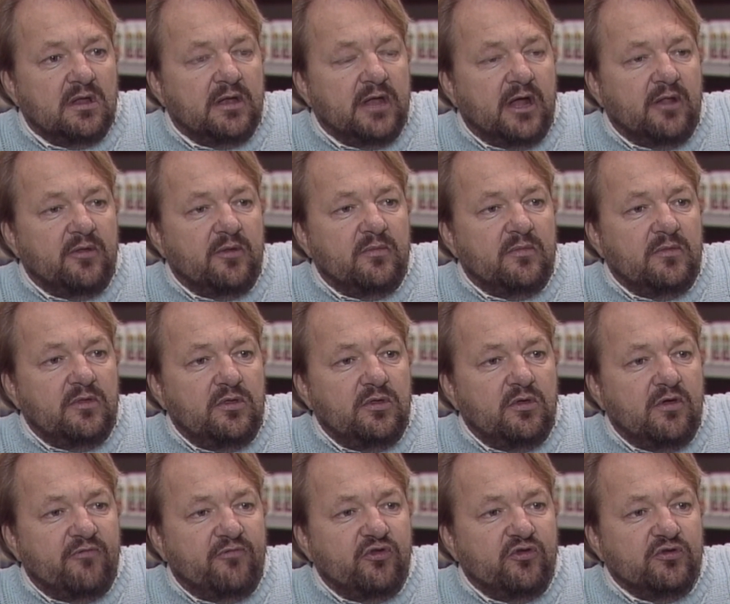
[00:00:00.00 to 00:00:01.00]
Now,
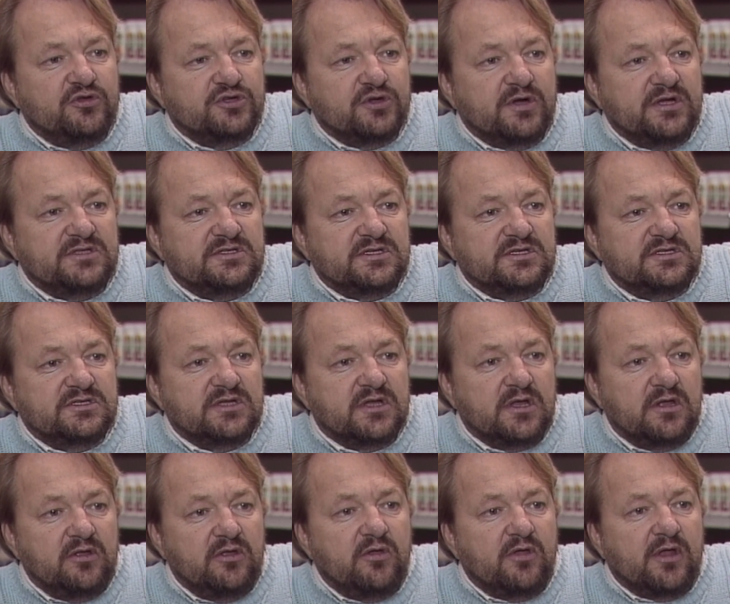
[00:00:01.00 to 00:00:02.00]
you have two choices.
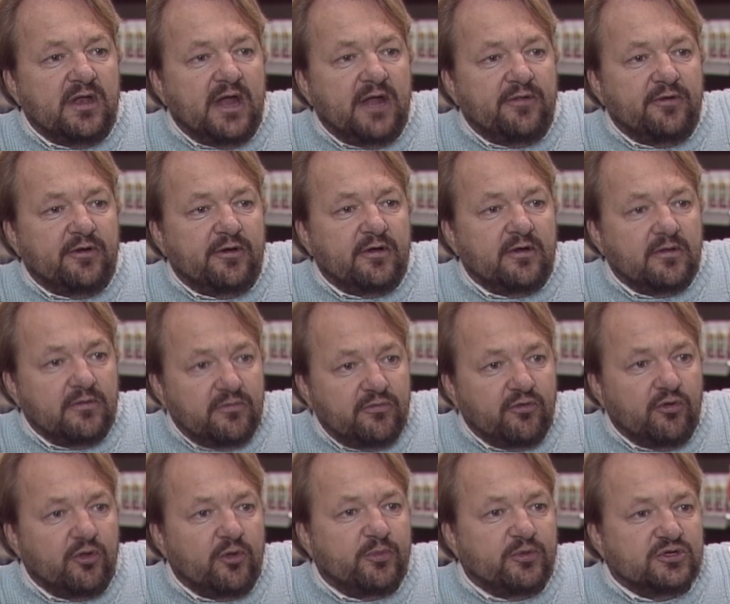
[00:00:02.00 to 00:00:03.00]
You can either
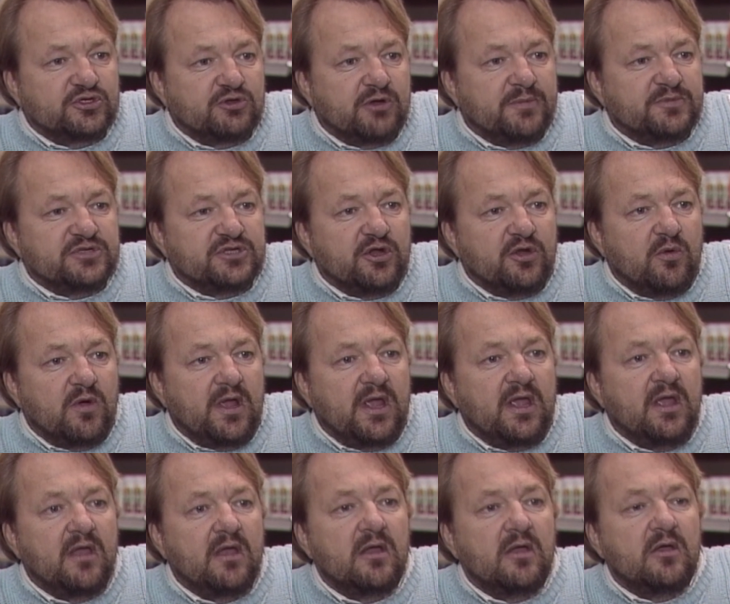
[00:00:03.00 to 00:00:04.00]
throw the prescription
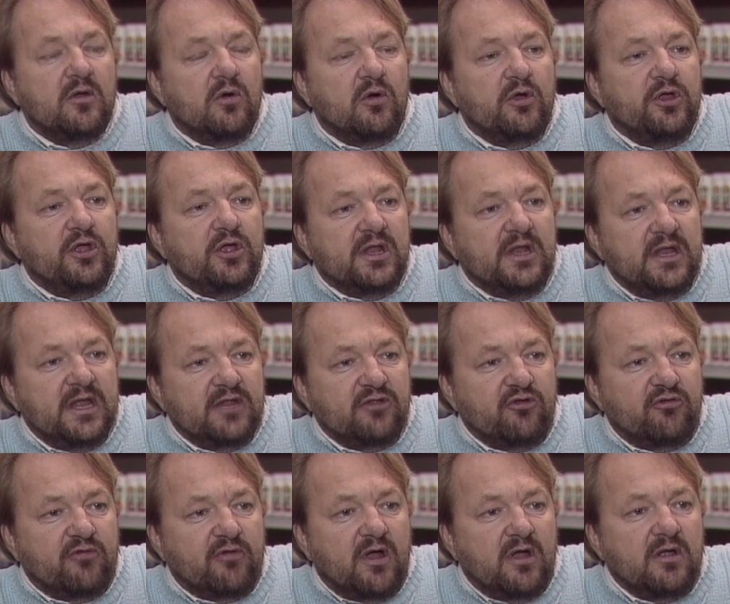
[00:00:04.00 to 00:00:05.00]
away, or you can get
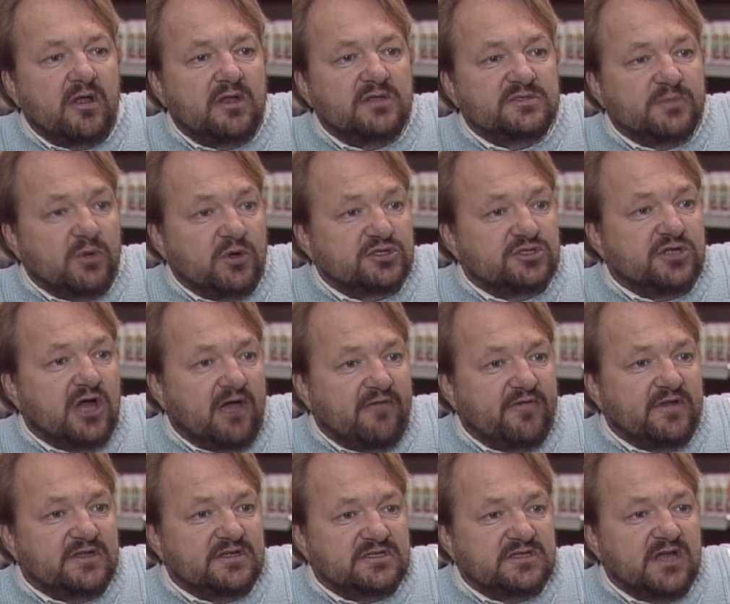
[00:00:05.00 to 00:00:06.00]
the drug, and as most
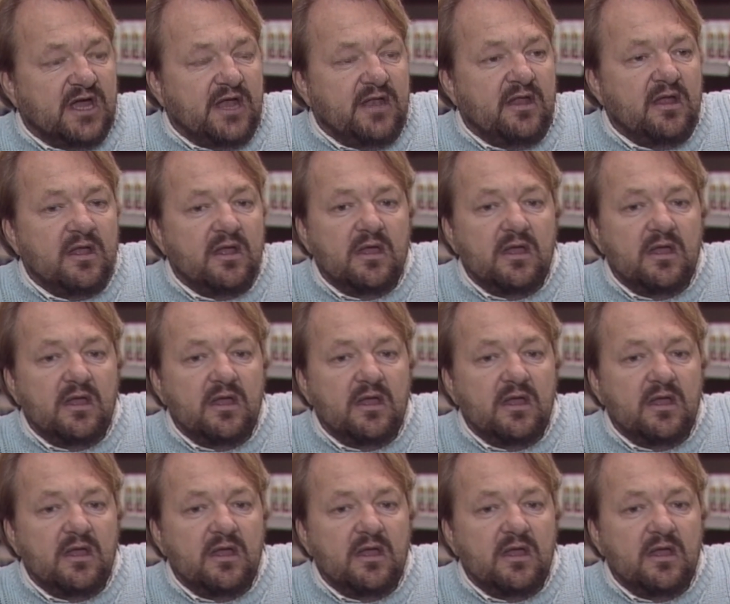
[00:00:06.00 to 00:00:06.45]
often is done,